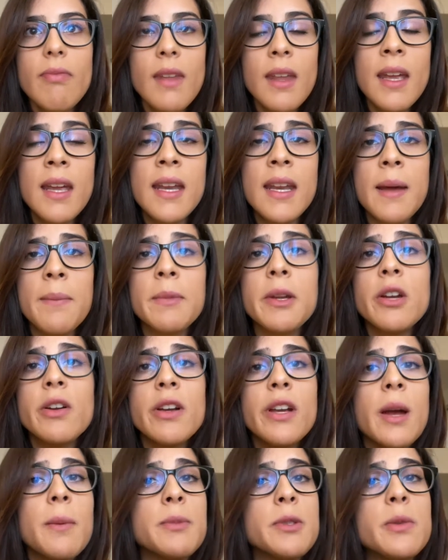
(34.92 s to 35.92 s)
and I'm
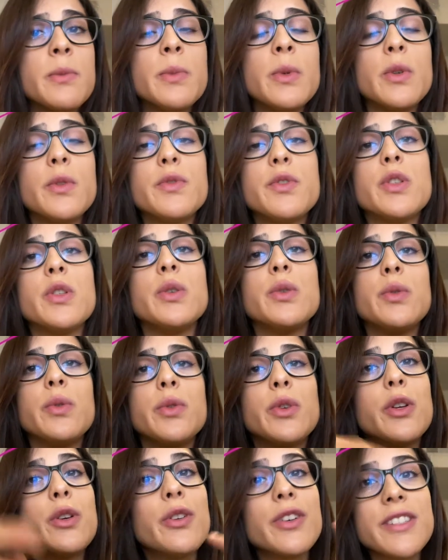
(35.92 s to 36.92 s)
gearing up to move to
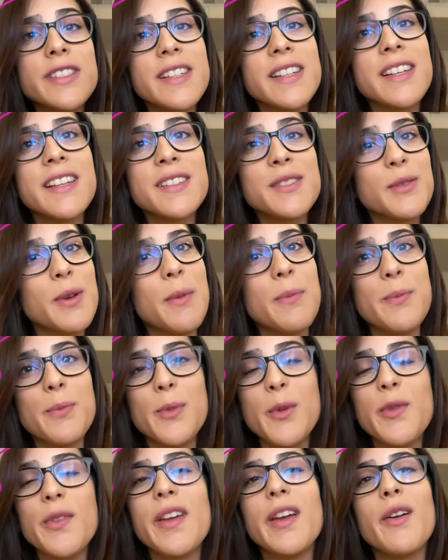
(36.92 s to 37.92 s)
New York City, so I'm
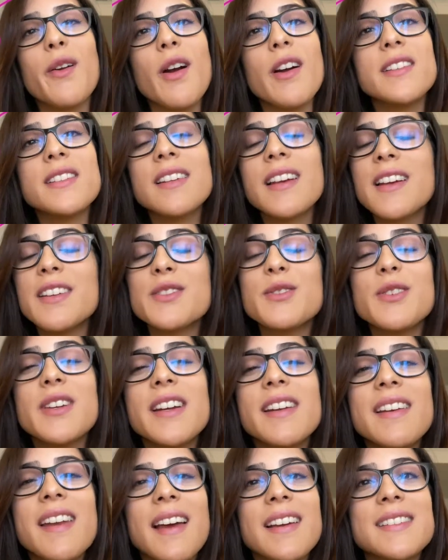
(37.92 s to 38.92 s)
moving across the country
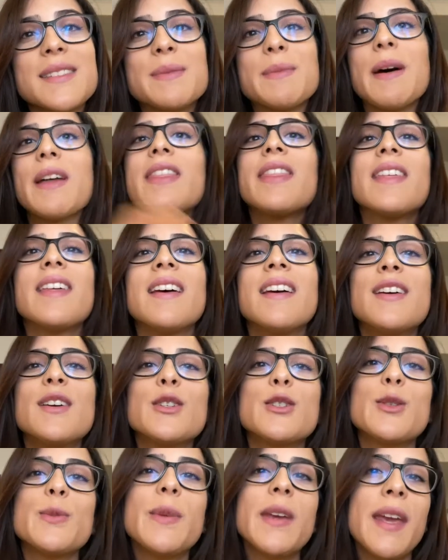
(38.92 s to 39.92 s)
next month
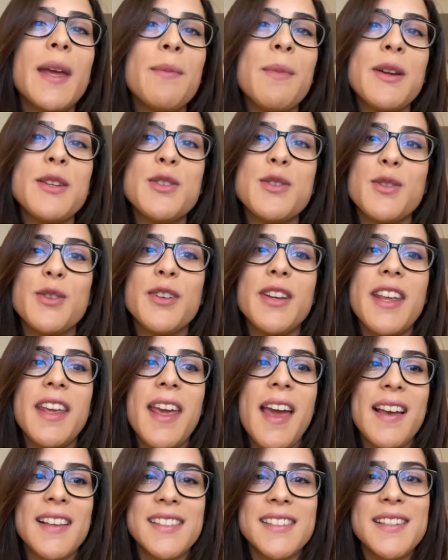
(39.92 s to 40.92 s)
to begin my
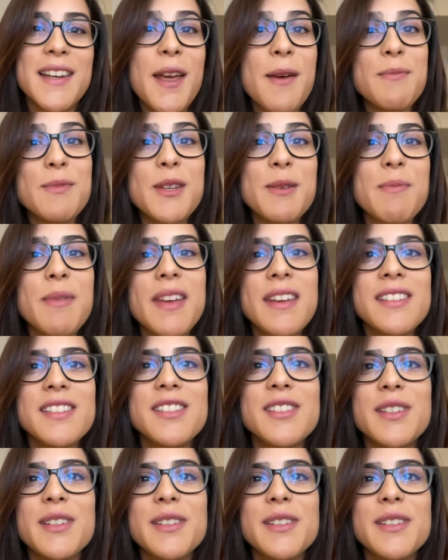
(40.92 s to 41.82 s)
journey as an MD-PhD